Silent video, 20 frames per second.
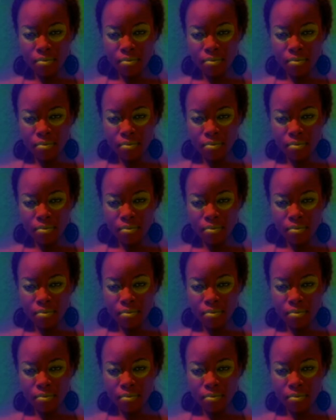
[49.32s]

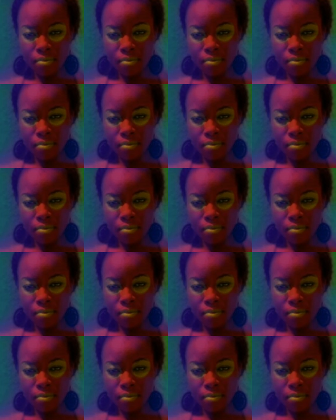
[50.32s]

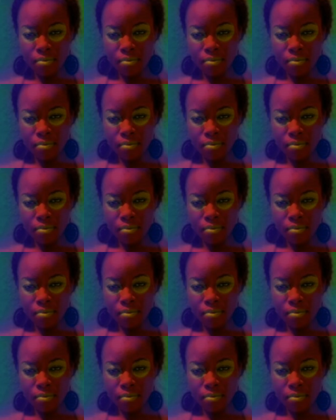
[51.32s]
[no speech]